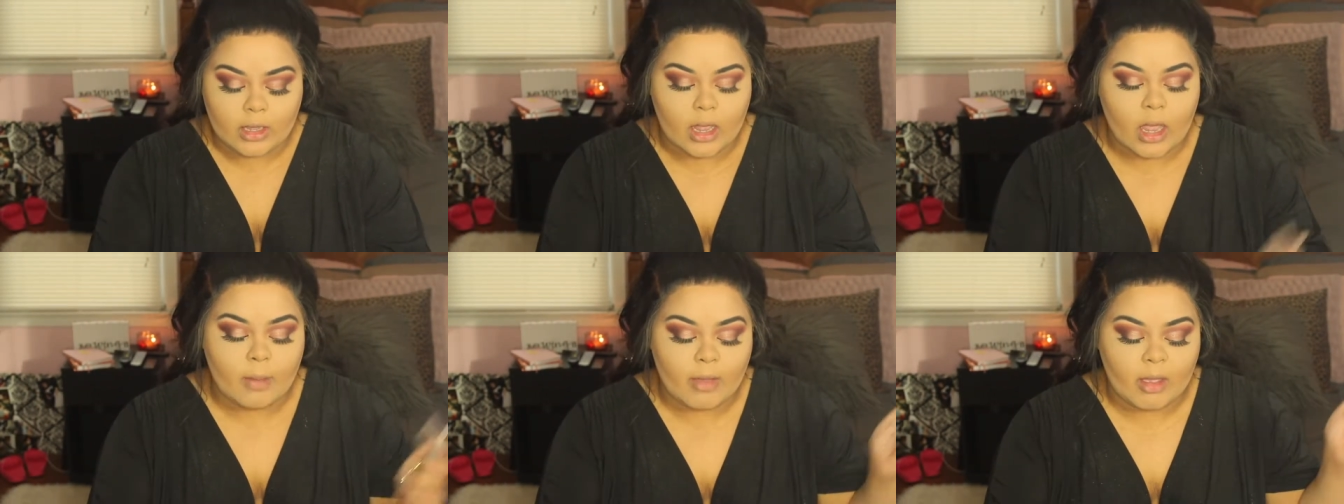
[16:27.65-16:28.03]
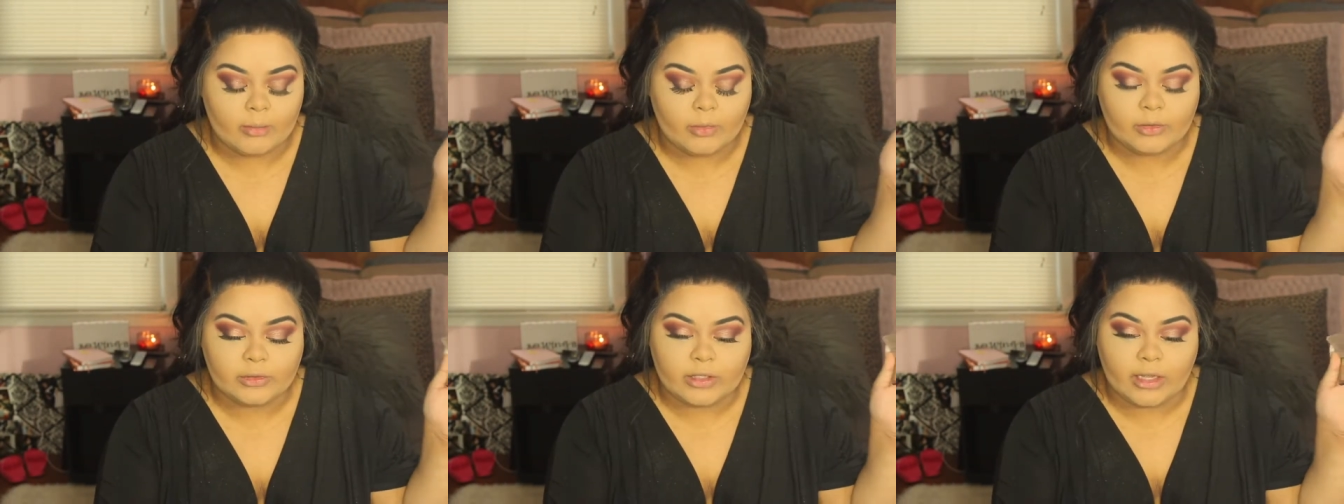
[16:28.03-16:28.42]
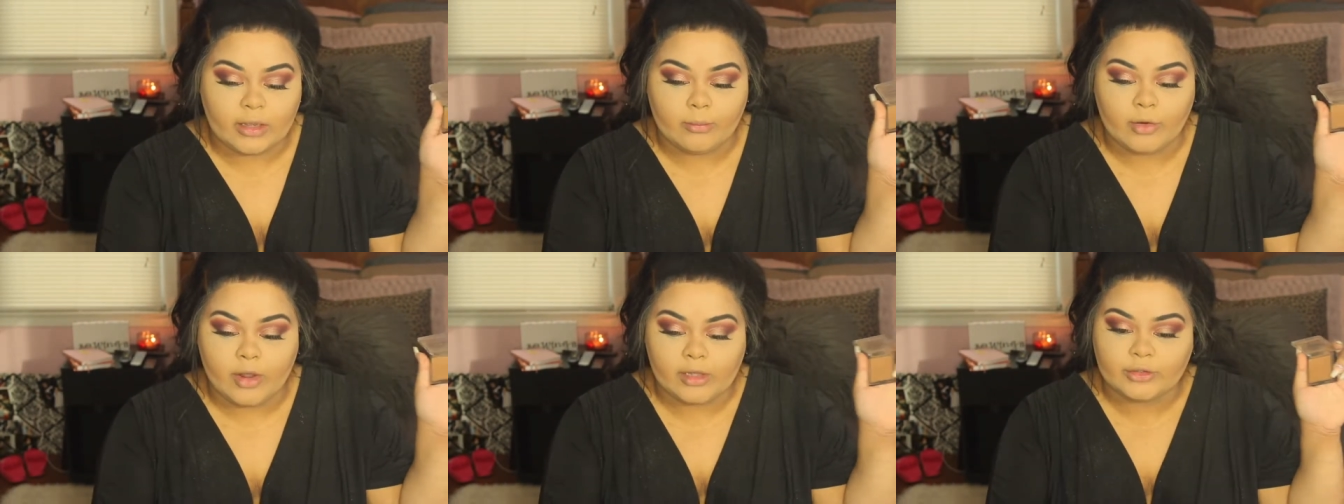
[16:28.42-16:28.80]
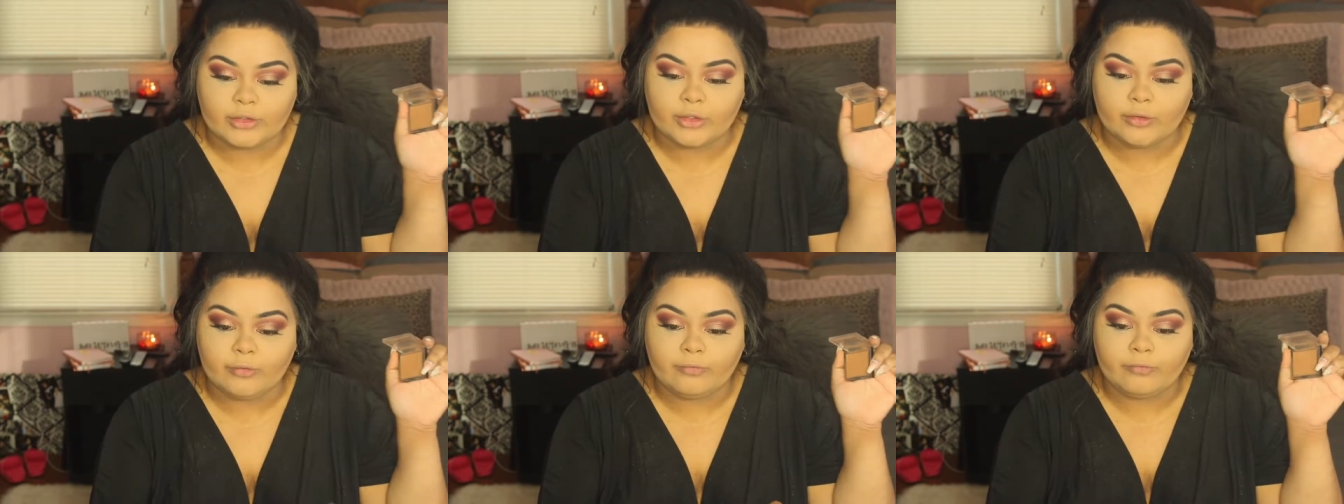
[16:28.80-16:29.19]
I'm using a
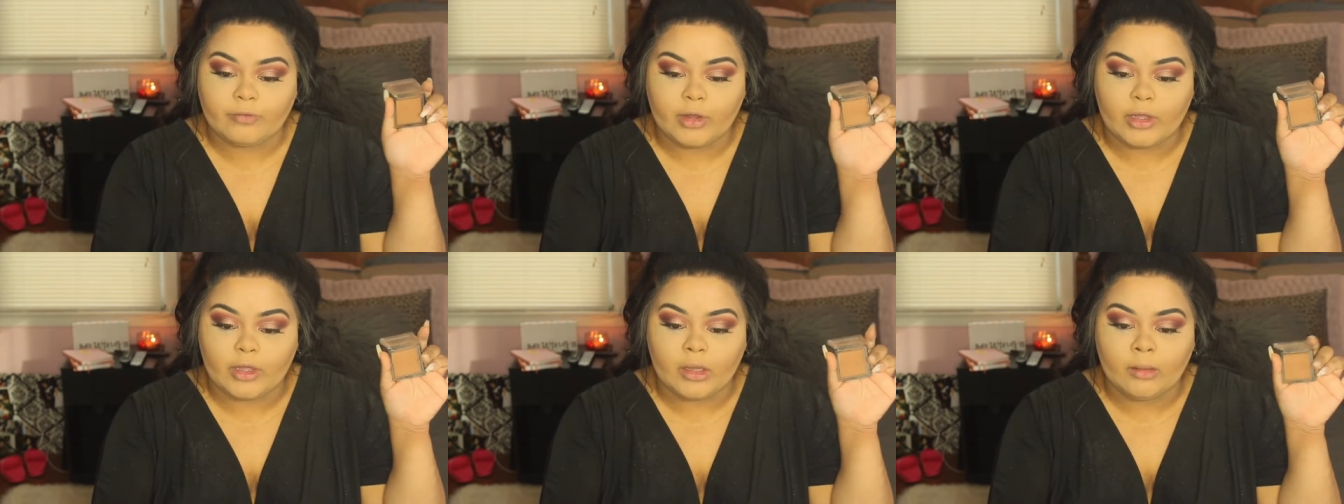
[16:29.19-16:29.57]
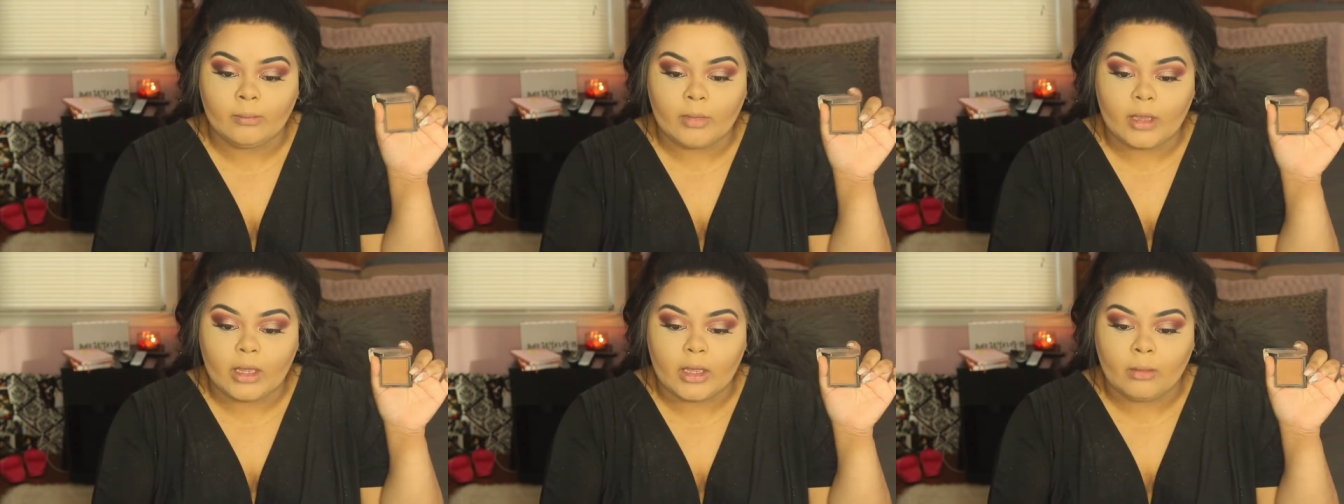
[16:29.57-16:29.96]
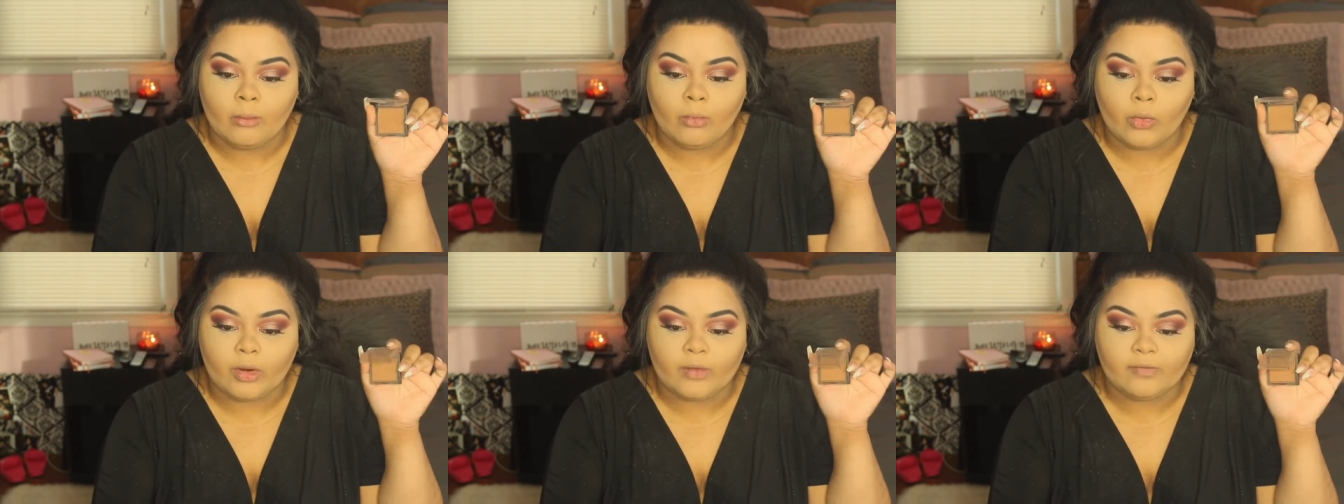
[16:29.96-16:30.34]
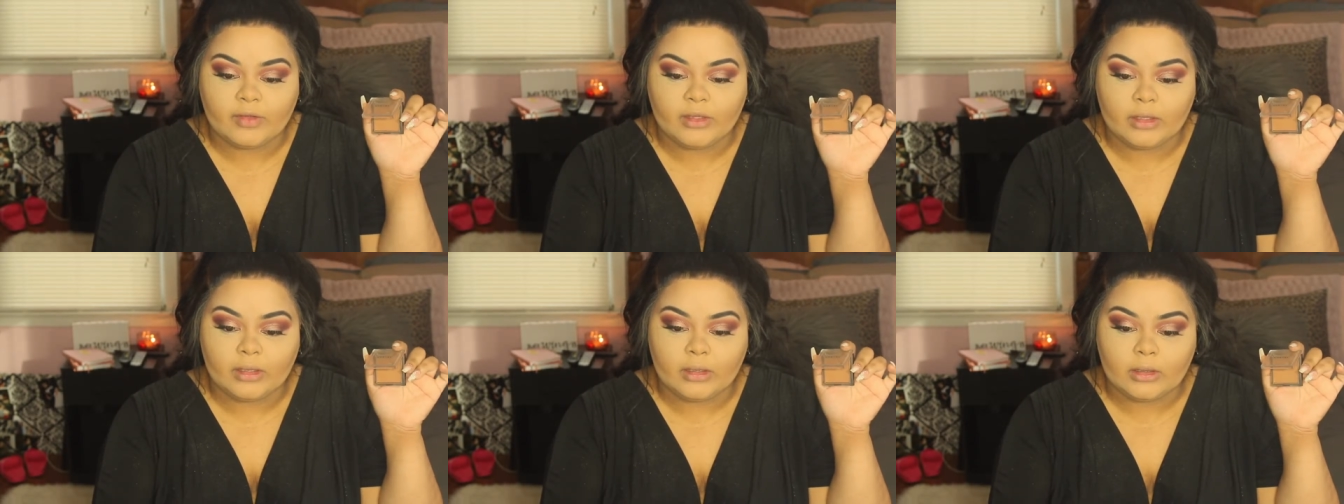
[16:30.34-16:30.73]
bronzer from
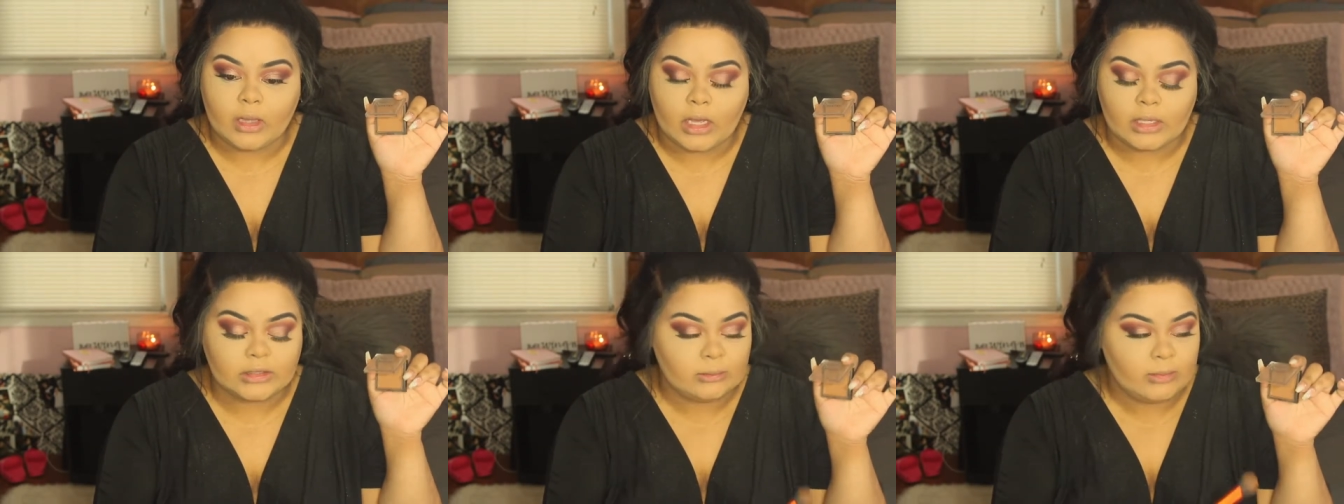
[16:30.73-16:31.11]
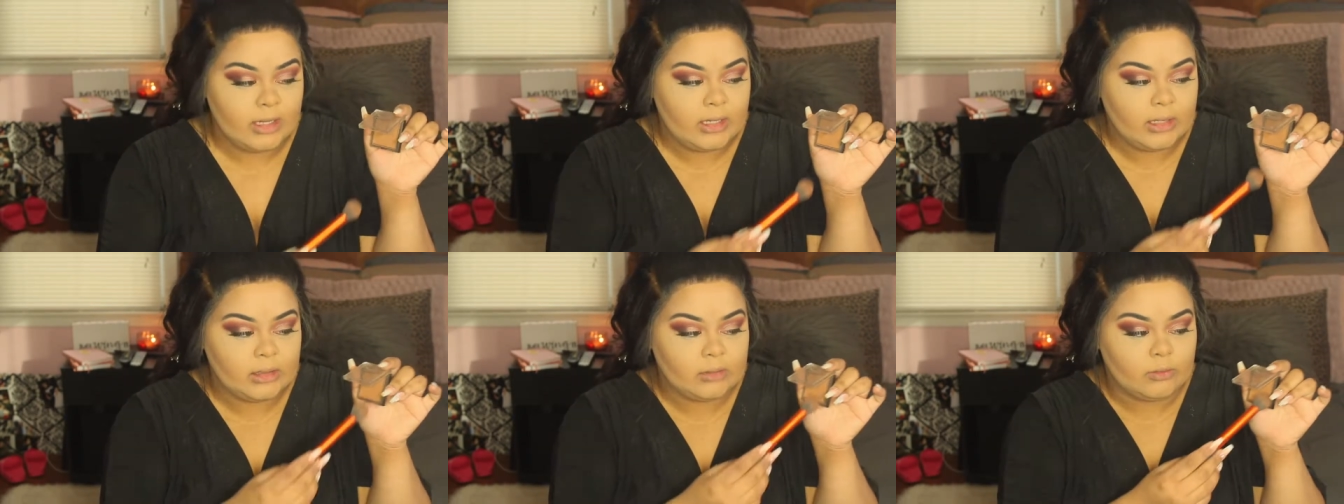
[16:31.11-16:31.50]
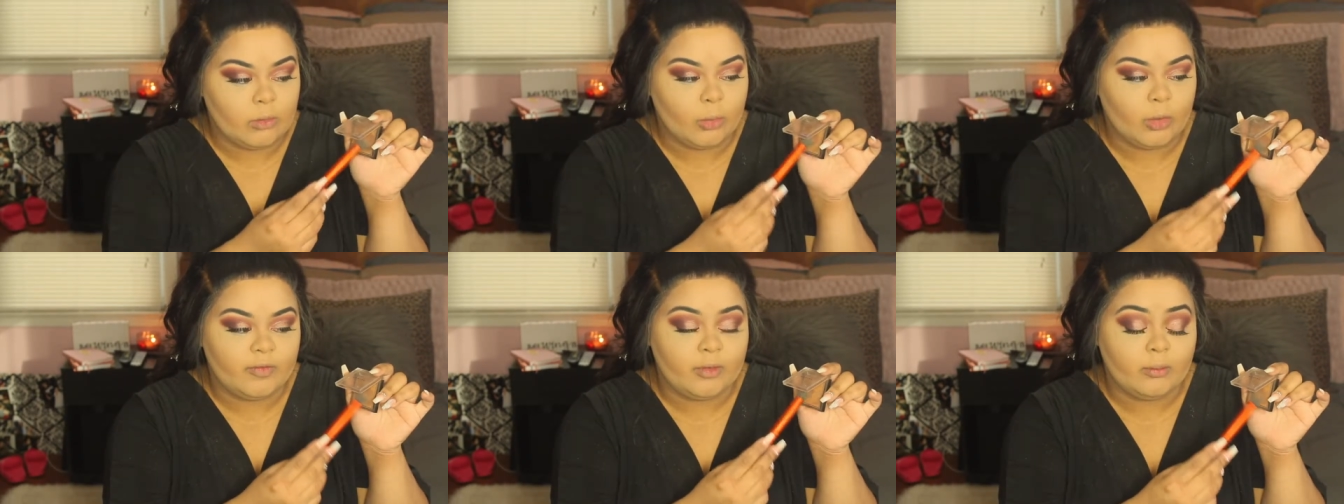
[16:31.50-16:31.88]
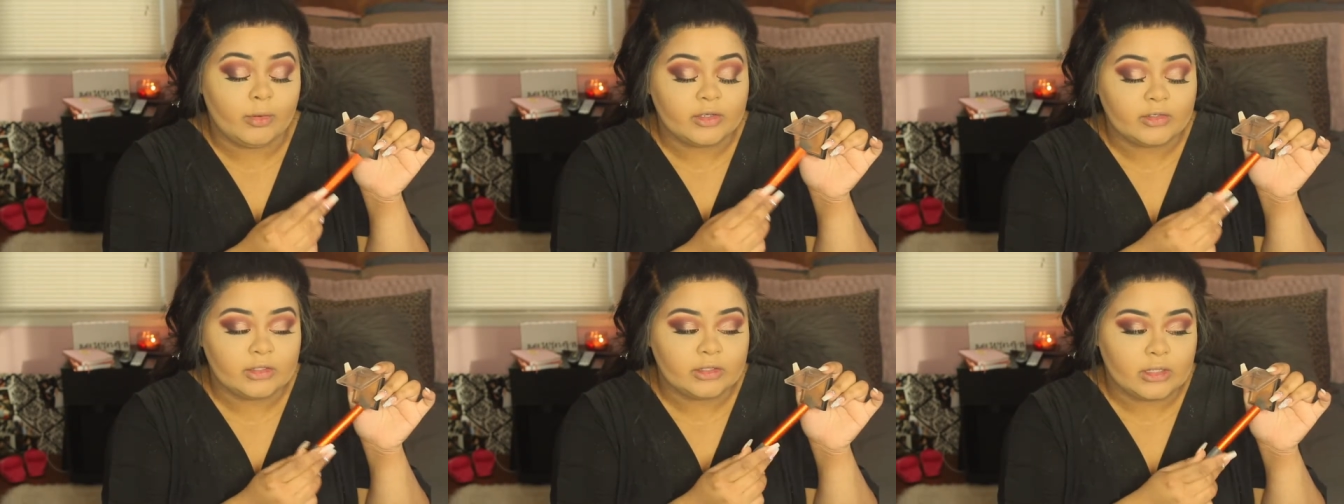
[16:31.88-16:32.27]
Morphe
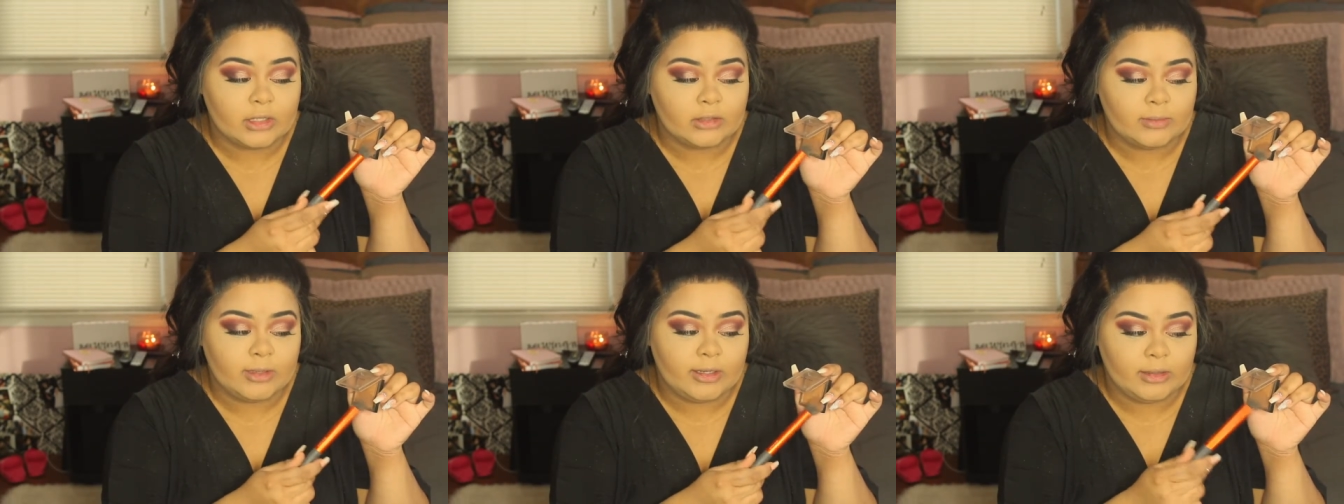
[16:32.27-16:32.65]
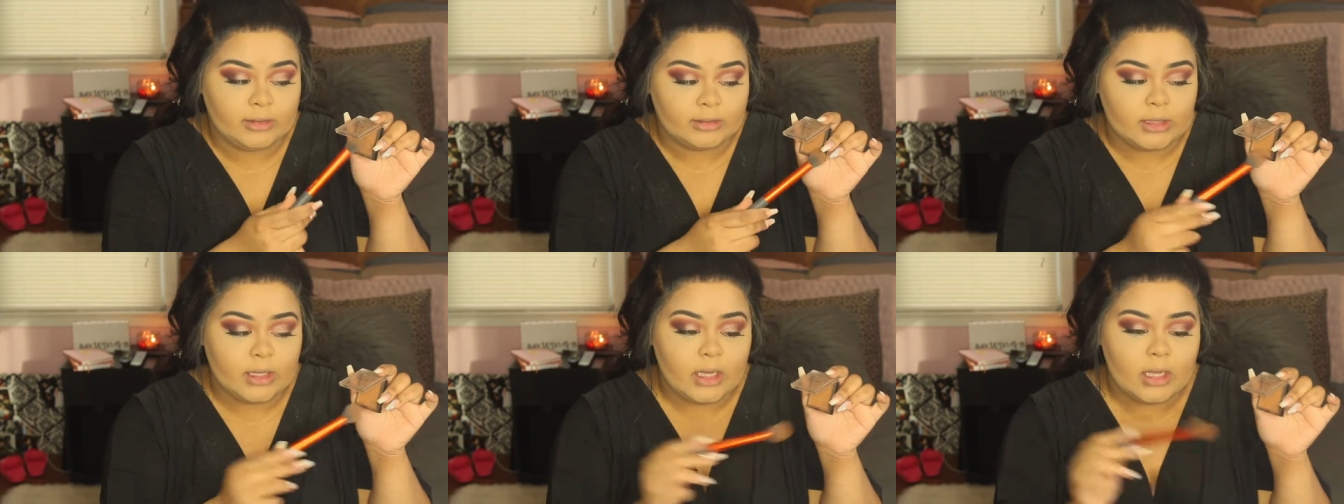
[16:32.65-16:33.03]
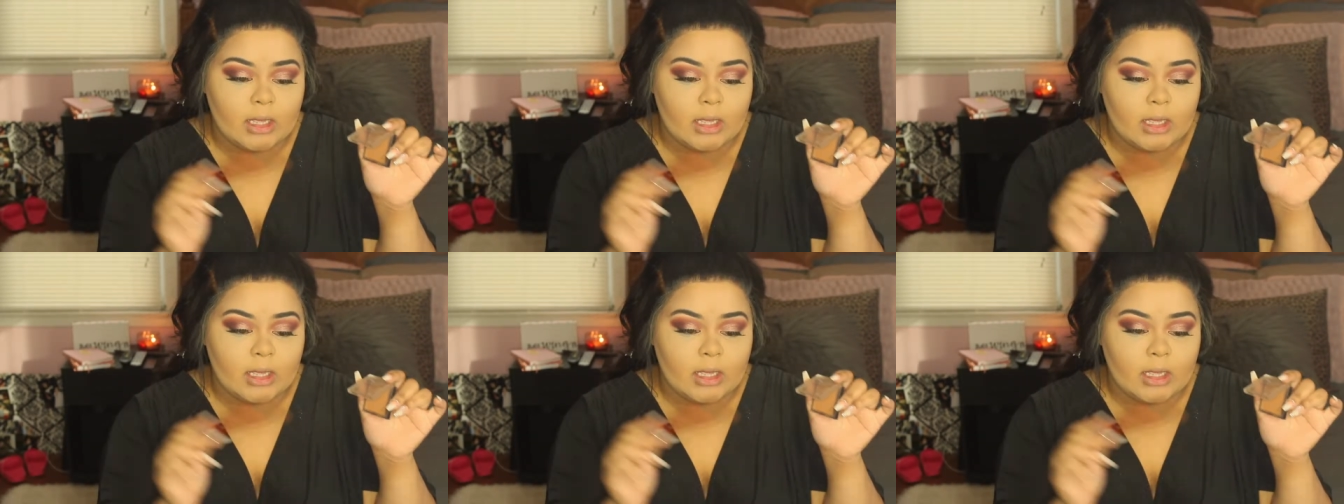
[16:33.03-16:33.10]
Brushes Cosmetics.